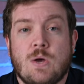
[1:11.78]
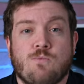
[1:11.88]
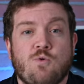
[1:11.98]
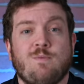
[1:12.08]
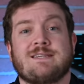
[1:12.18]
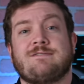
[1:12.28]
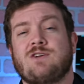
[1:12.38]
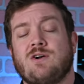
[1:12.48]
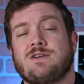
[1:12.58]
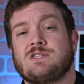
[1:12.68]
Rumors have
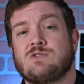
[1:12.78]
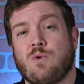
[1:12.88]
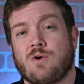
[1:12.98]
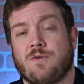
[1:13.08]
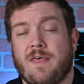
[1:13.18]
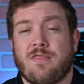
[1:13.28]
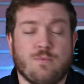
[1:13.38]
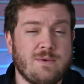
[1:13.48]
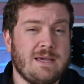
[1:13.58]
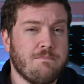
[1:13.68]
started to swirl that
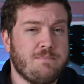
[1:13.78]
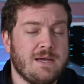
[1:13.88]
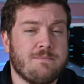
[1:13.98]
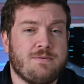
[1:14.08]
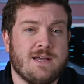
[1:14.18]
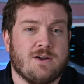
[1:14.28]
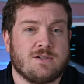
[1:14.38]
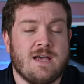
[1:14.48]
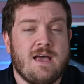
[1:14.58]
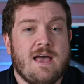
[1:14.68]
three big
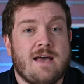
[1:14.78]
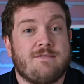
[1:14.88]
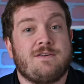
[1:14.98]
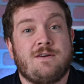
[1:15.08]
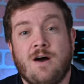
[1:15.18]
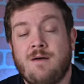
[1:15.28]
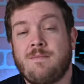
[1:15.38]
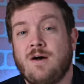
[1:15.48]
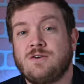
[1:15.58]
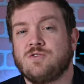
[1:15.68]
players have
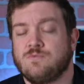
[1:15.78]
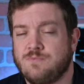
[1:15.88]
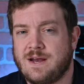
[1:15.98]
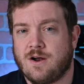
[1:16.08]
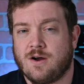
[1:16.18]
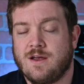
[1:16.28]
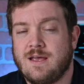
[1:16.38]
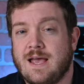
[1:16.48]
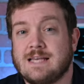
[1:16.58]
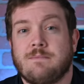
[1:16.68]
come under the radar
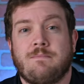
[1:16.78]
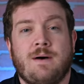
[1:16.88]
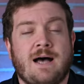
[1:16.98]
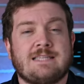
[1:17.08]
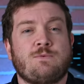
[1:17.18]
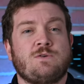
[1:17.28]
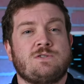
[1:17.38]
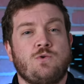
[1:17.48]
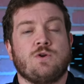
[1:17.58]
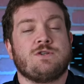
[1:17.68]
as possible
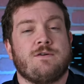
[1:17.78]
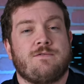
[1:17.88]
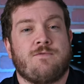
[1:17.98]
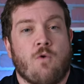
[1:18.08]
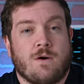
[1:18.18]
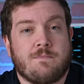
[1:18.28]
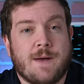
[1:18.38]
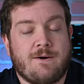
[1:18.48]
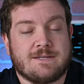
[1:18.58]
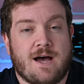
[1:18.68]
suitors for
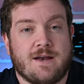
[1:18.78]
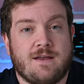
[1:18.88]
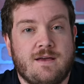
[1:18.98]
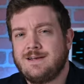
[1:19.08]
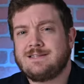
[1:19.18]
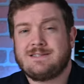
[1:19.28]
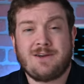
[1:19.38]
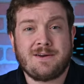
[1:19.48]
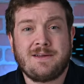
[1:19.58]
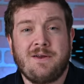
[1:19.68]
Peloton. It
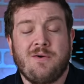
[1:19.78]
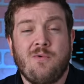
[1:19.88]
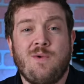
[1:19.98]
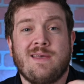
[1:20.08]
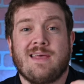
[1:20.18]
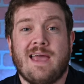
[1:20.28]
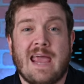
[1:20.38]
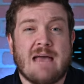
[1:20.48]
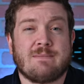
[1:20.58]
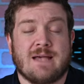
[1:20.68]
started with
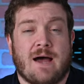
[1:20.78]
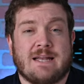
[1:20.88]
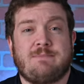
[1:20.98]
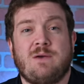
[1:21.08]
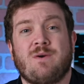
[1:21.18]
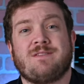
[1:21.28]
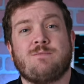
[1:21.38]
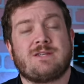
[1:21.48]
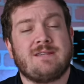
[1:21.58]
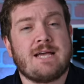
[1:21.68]
Amazon as being one of the
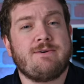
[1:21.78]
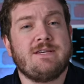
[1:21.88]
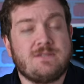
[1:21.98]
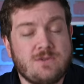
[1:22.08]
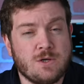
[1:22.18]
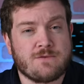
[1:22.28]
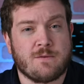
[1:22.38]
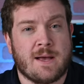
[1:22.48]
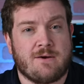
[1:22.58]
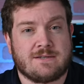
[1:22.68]
most likely suitors for
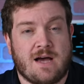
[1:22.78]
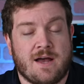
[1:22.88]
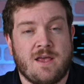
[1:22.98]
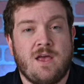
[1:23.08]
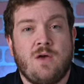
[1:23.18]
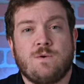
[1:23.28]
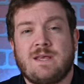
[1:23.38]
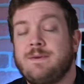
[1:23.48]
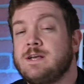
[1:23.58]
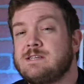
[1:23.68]
Peloton, with
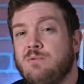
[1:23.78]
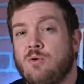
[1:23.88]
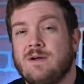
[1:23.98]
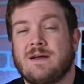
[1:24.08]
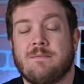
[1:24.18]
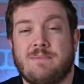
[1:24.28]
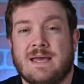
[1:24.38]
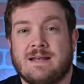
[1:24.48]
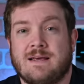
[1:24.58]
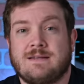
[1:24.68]
them exploring a
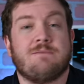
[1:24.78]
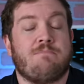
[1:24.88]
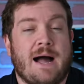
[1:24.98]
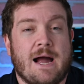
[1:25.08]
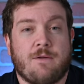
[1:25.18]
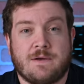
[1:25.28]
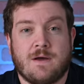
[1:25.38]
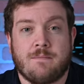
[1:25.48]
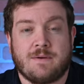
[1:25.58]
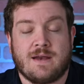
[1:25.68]
bid to buy out the
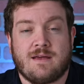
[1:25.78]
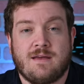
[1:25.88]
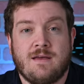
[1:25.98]
company